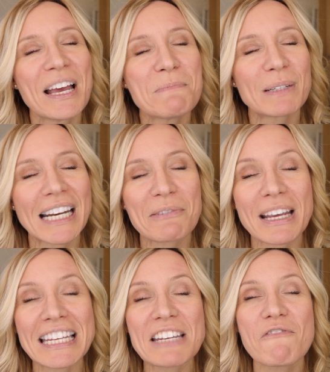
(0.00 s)
But
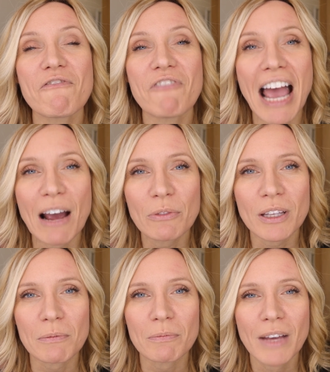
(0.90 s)
anyway, he found
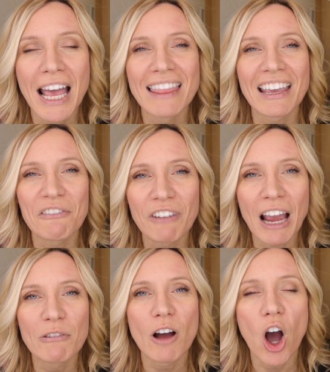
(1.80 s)
them. They
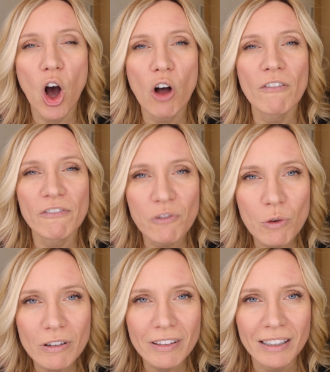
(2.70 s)
found all
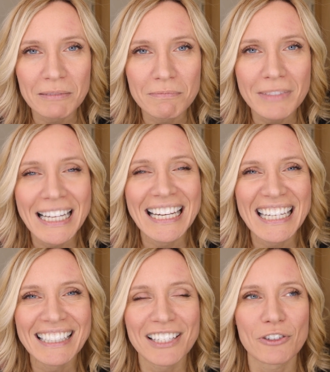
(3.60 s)
4 of them
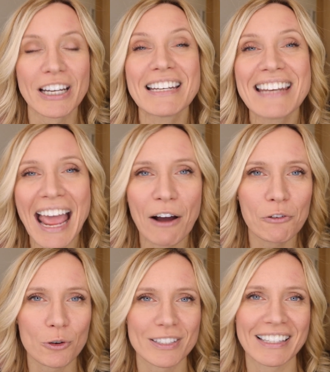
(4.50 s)
in the drain. Now, of
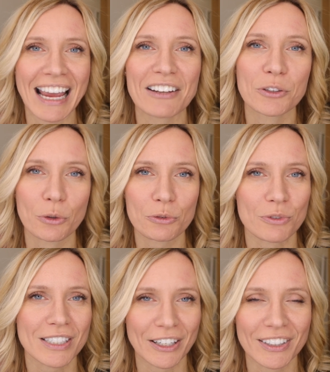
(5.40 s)
course, they had to go through
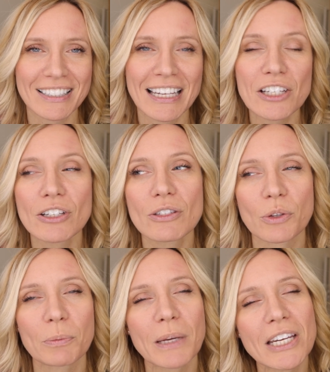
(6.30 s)
sterilization,
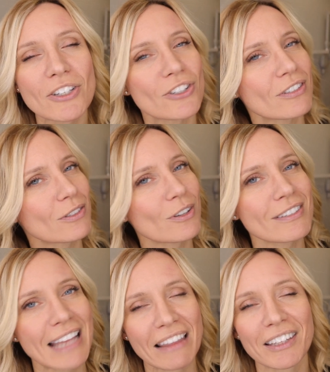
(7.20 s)
so the patient just sort of
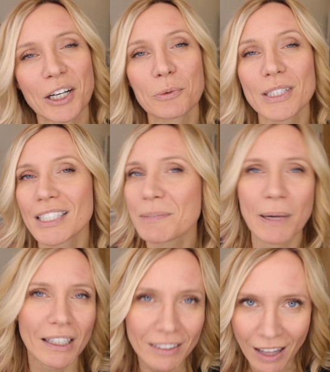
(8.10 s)
sat there. We did
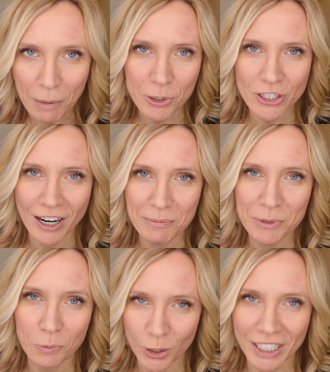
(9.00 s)
spend a lot more time
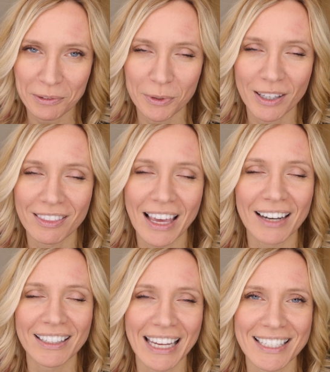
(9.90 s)
working with
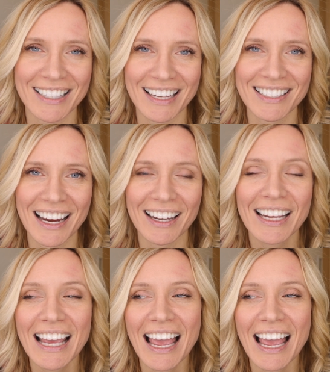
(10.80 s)
that case that day.